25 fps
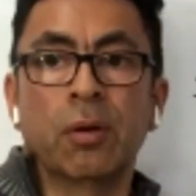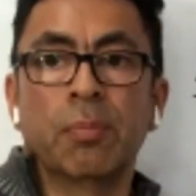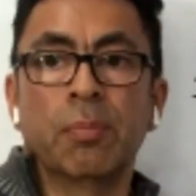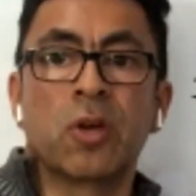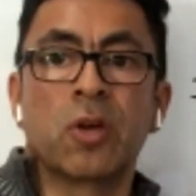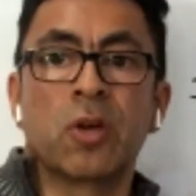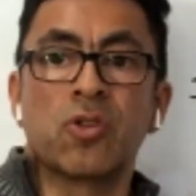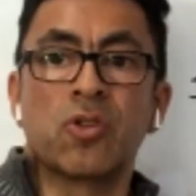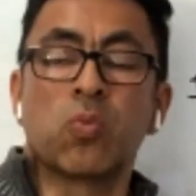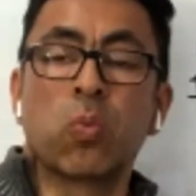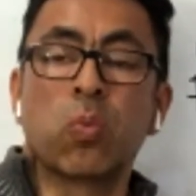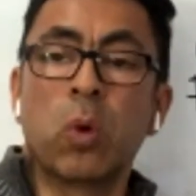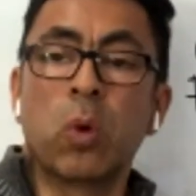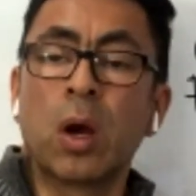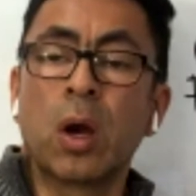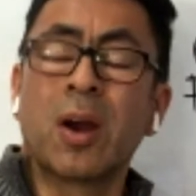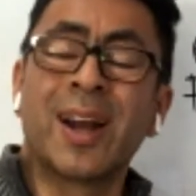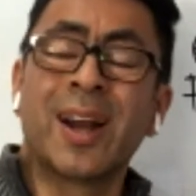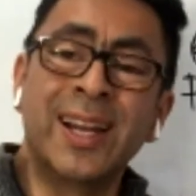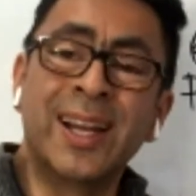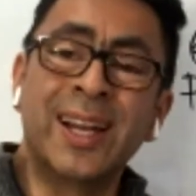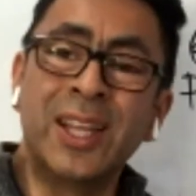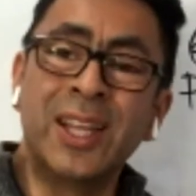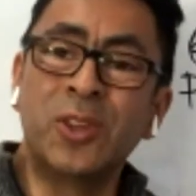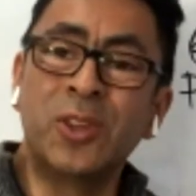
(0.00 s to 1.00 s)
because we're
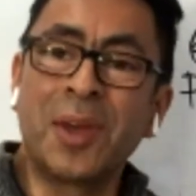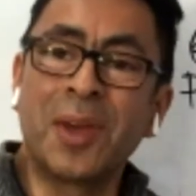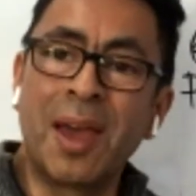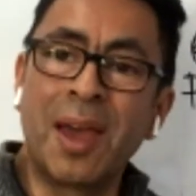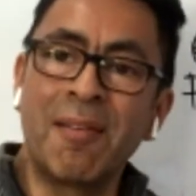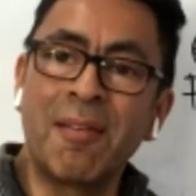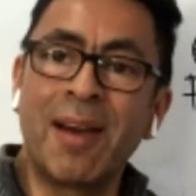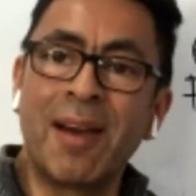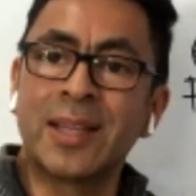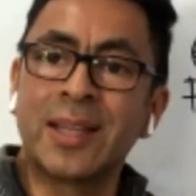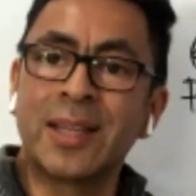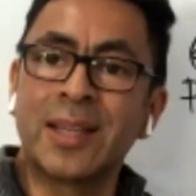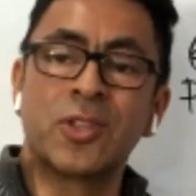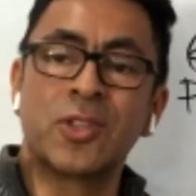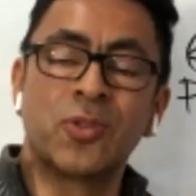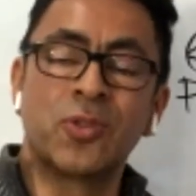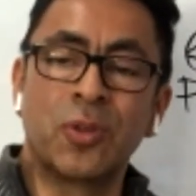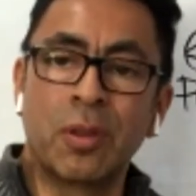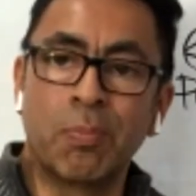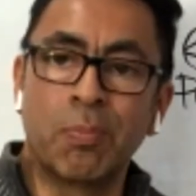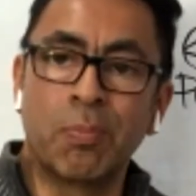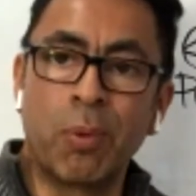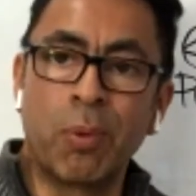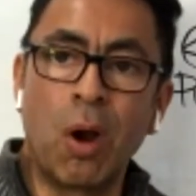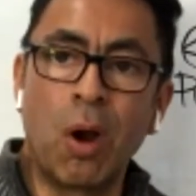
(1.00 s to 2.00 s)
going to need to have access
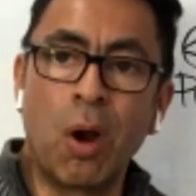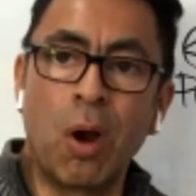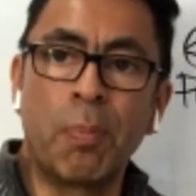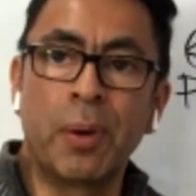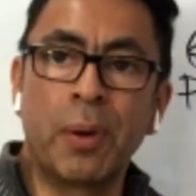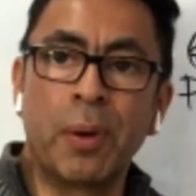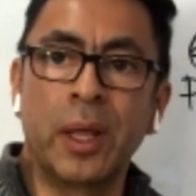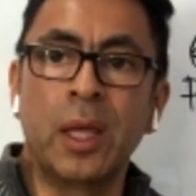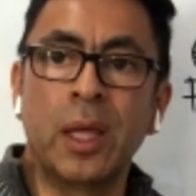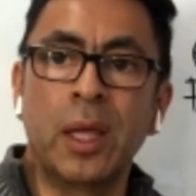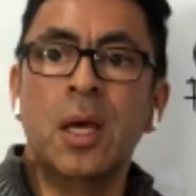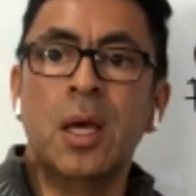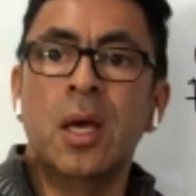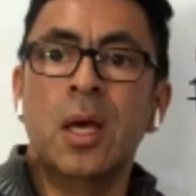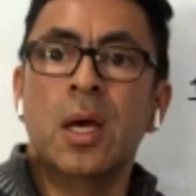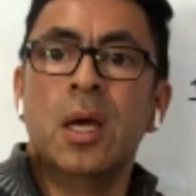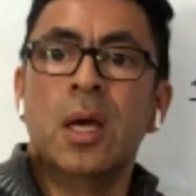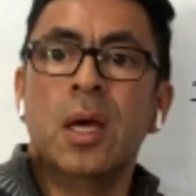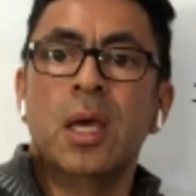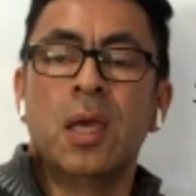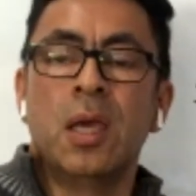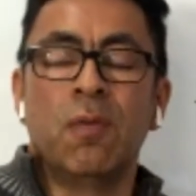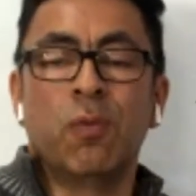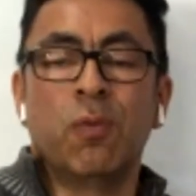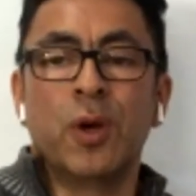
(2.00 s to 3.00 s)
to the property
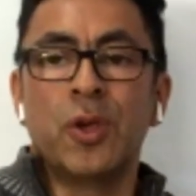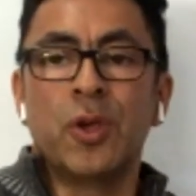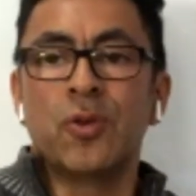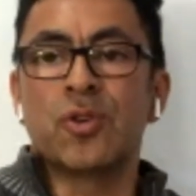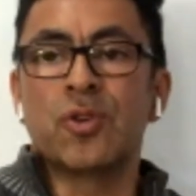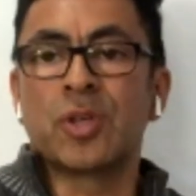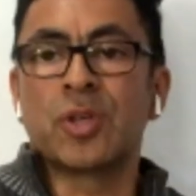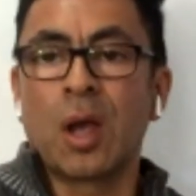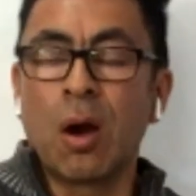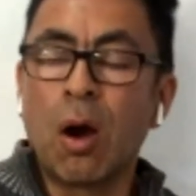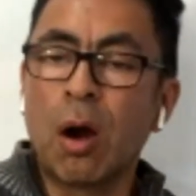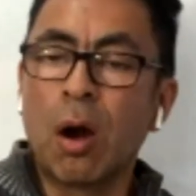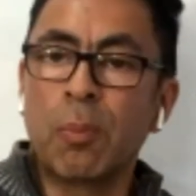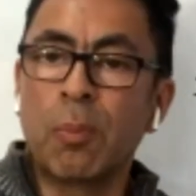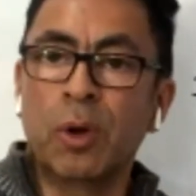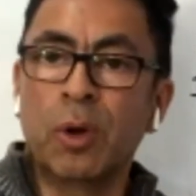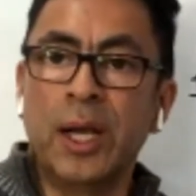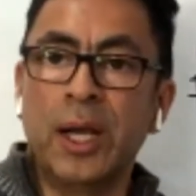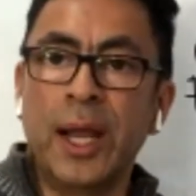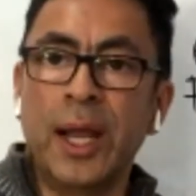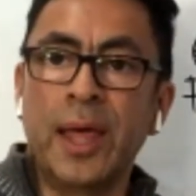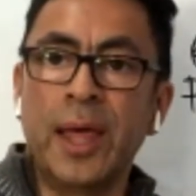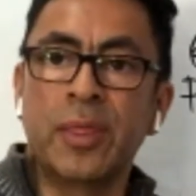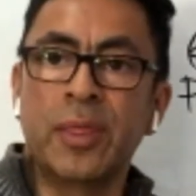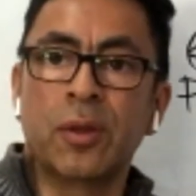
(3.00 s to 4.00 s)
if we use a
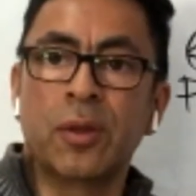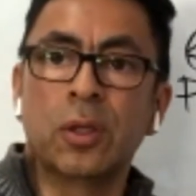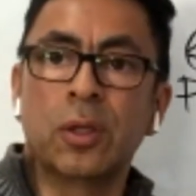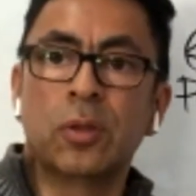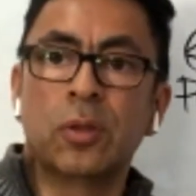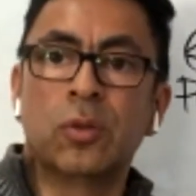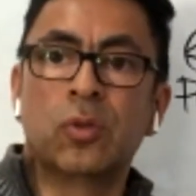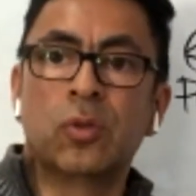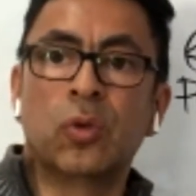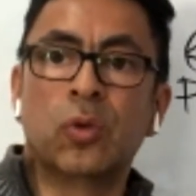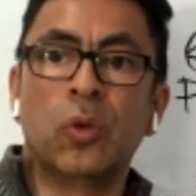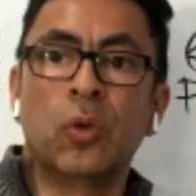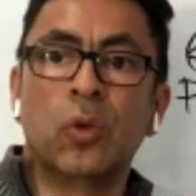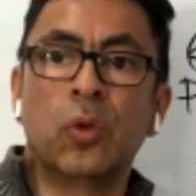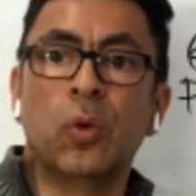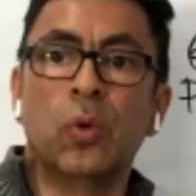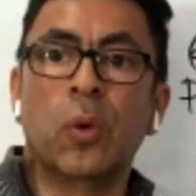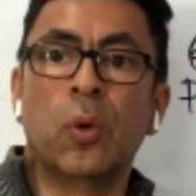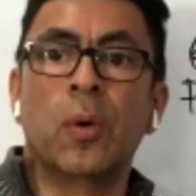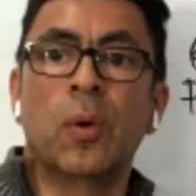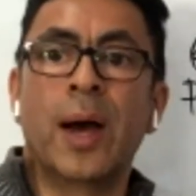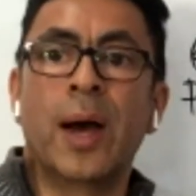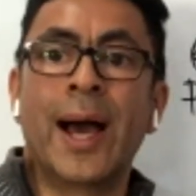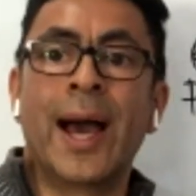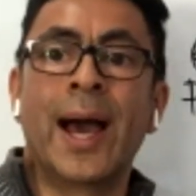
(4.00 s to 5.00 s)
Harmony lender to
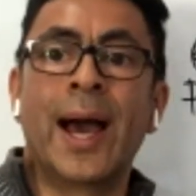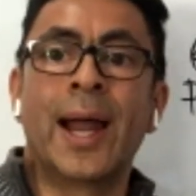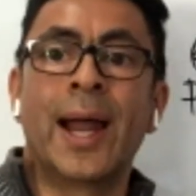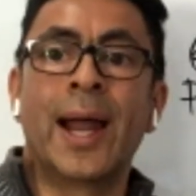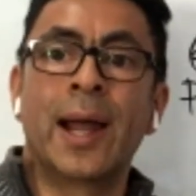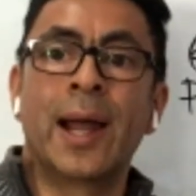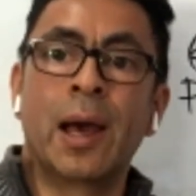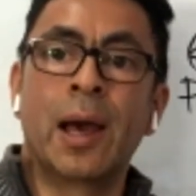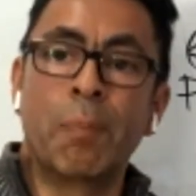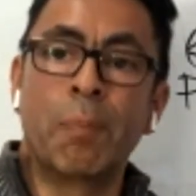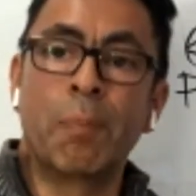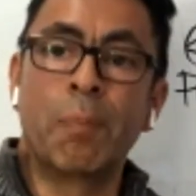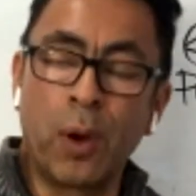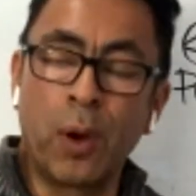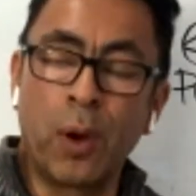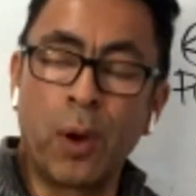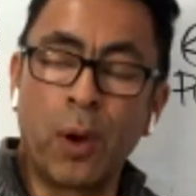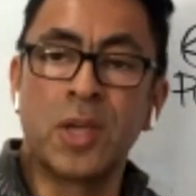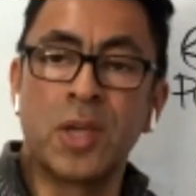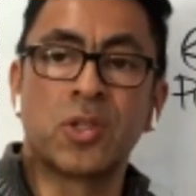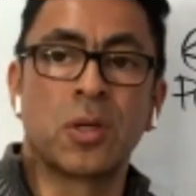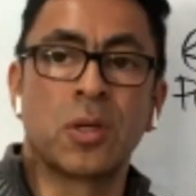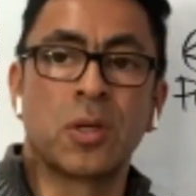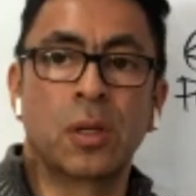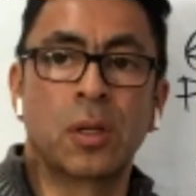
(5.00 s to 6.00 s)
do an
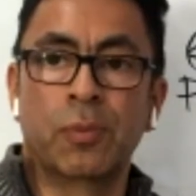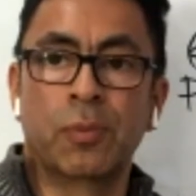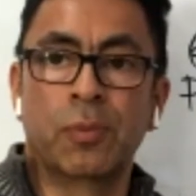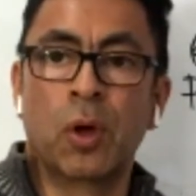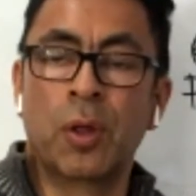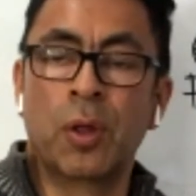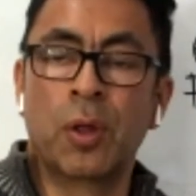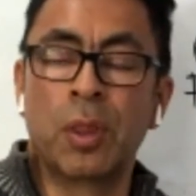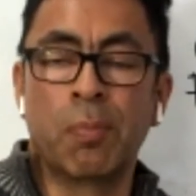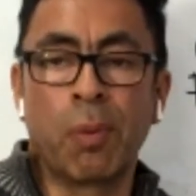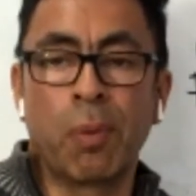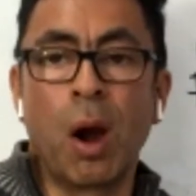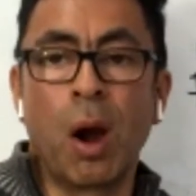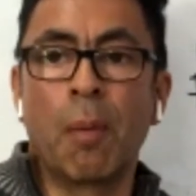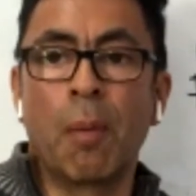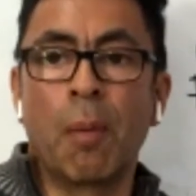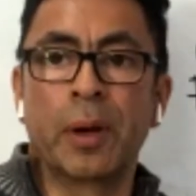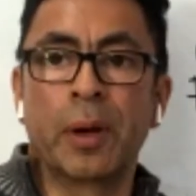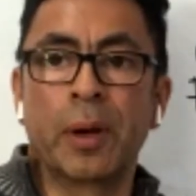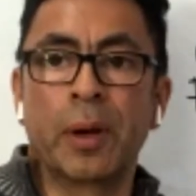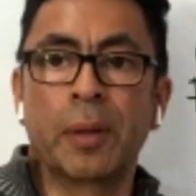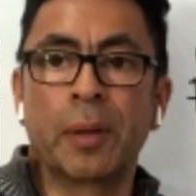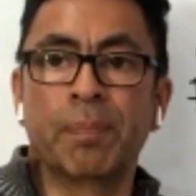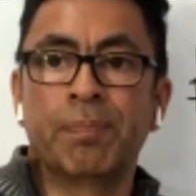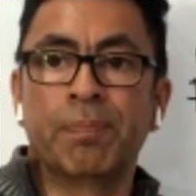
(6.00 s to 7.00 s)
appraisal on the
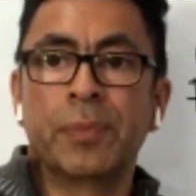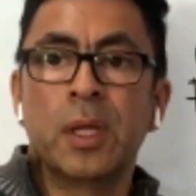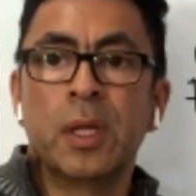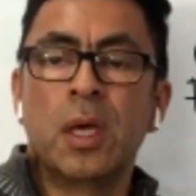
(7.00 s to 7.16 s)
property.